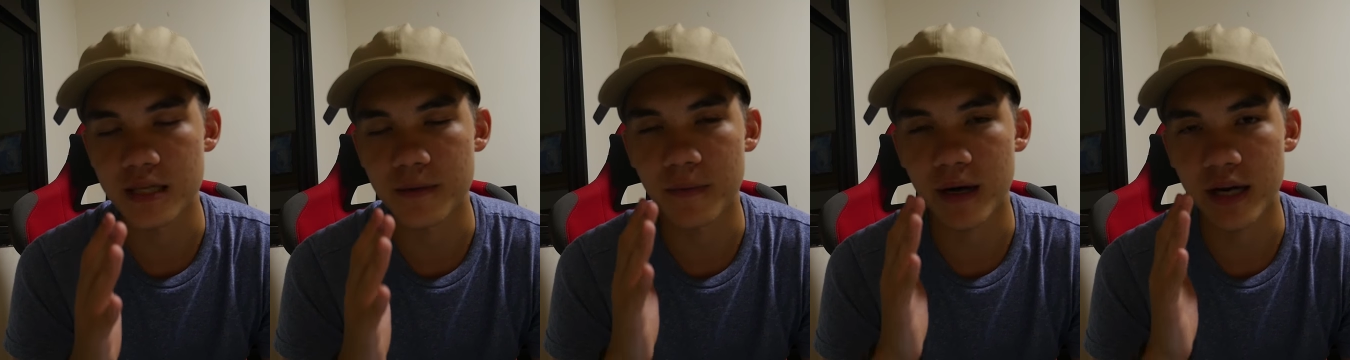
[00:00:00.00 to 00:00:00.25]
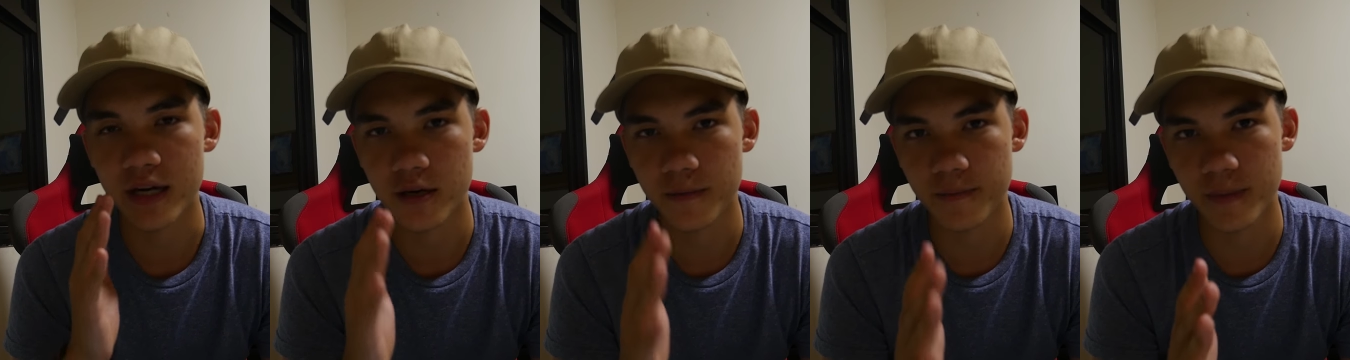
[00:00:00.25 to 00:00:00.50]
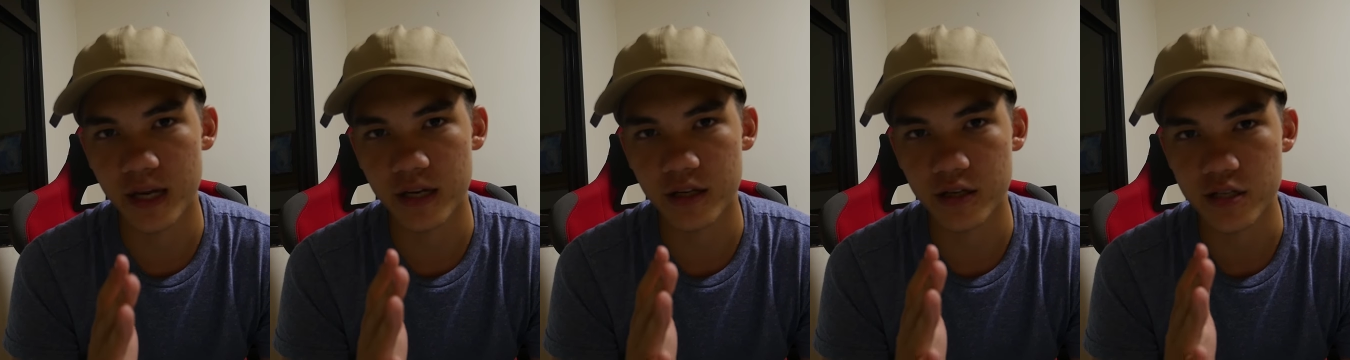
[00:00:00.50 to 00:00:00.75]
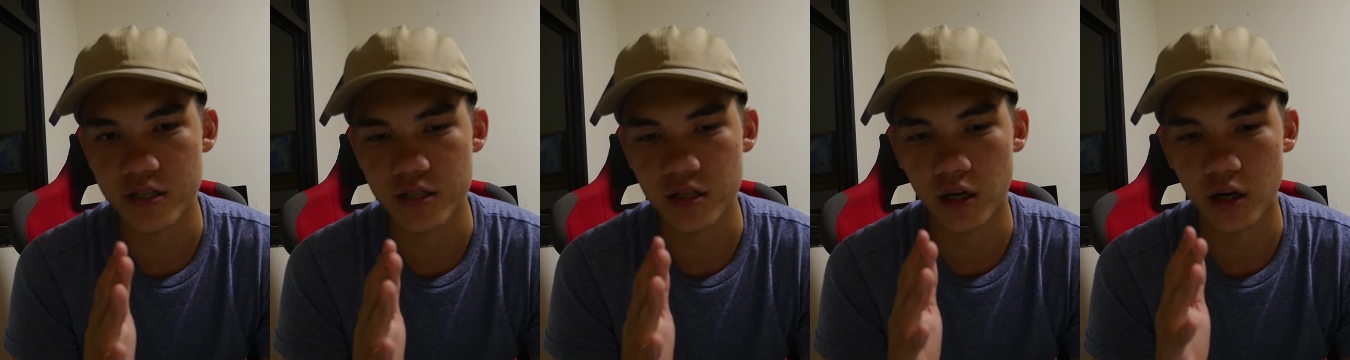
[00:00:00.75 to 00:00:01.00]
that my
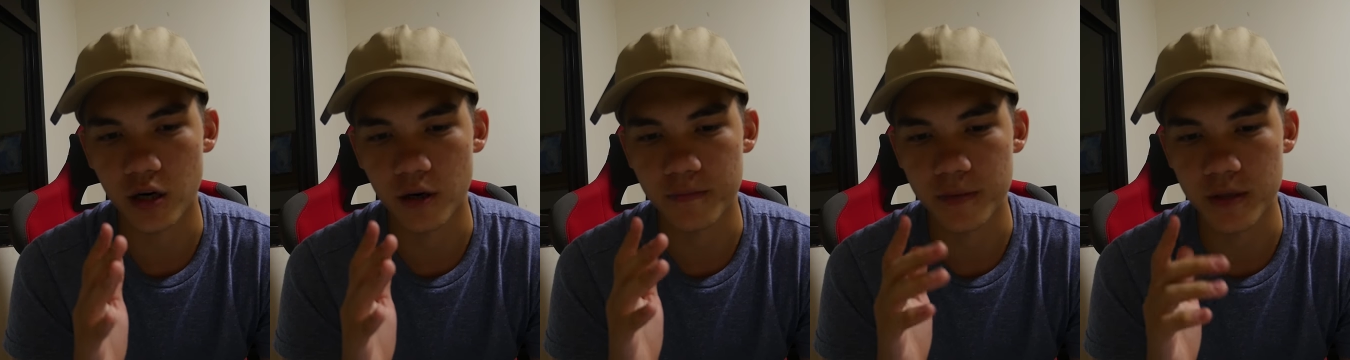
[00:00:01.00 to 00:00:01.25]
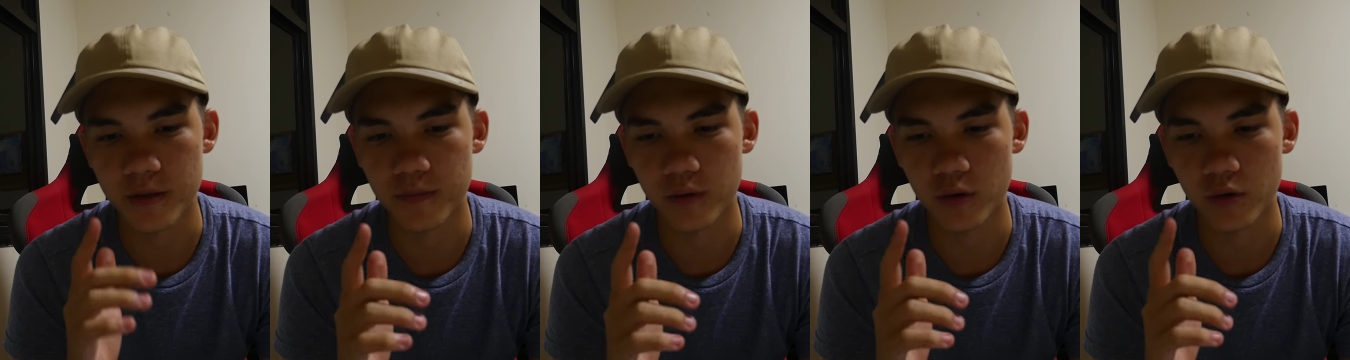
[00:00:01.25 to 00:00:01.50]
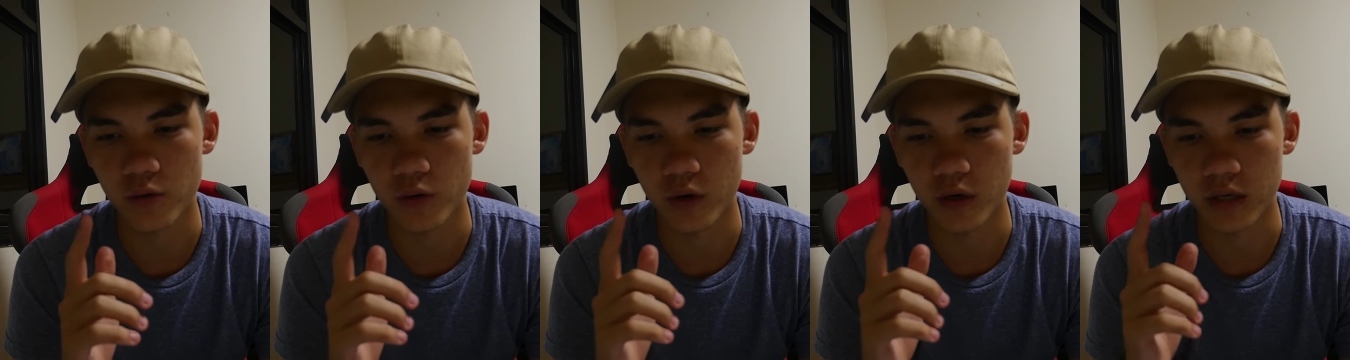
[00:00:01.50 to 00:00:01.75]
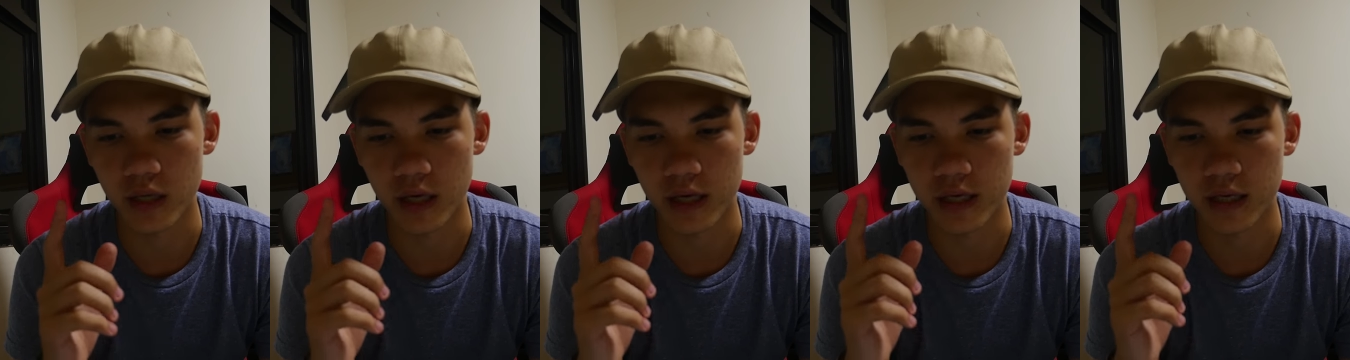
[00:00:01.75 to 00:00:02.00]
commanders are people who
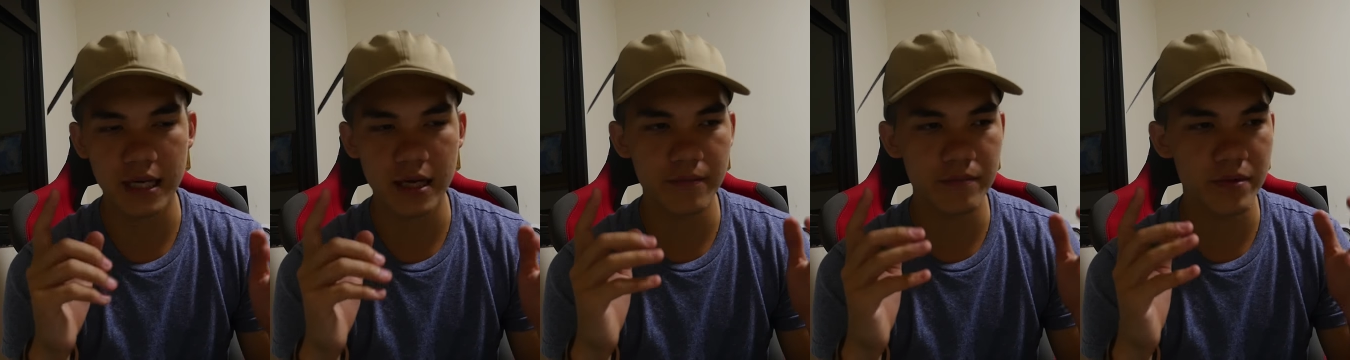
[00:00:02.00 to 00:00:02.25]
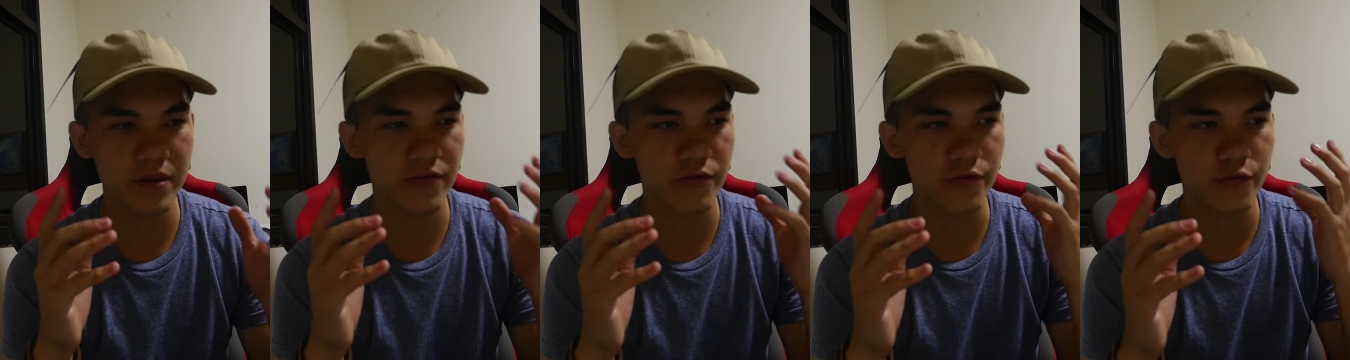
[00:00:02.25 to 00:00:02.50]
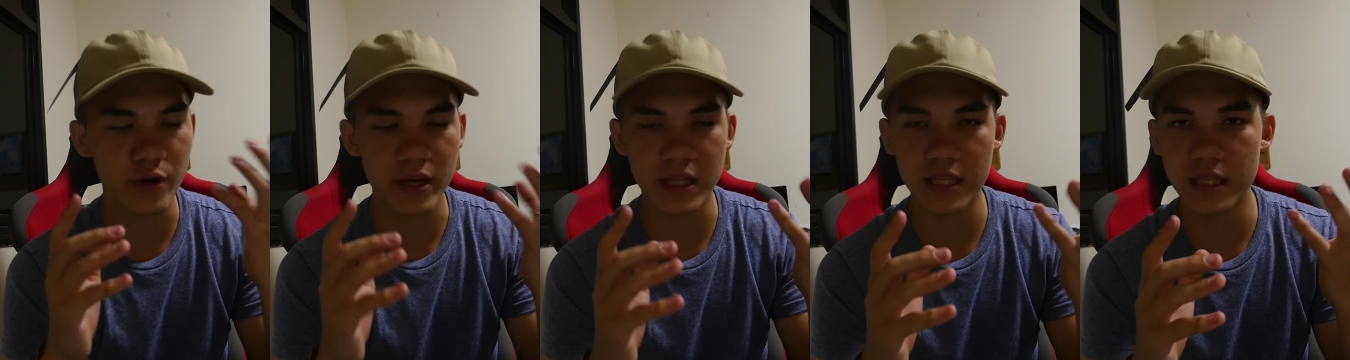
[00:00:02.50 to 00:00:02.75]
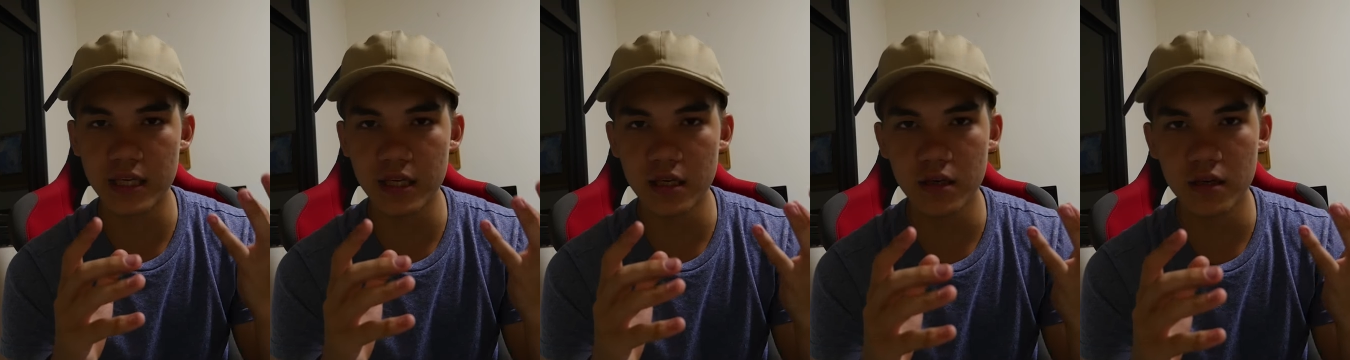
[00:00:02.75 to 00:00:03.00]
are like, can be
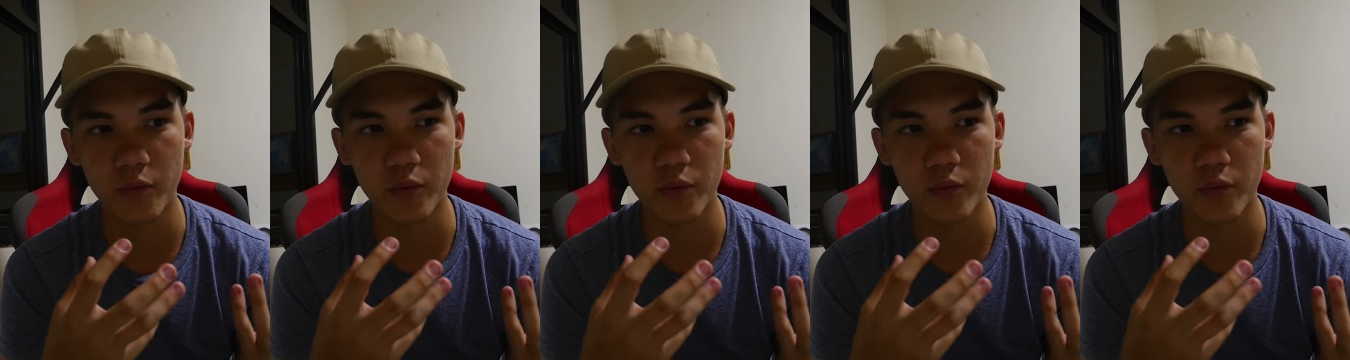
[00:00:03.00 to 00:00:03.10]
friendly,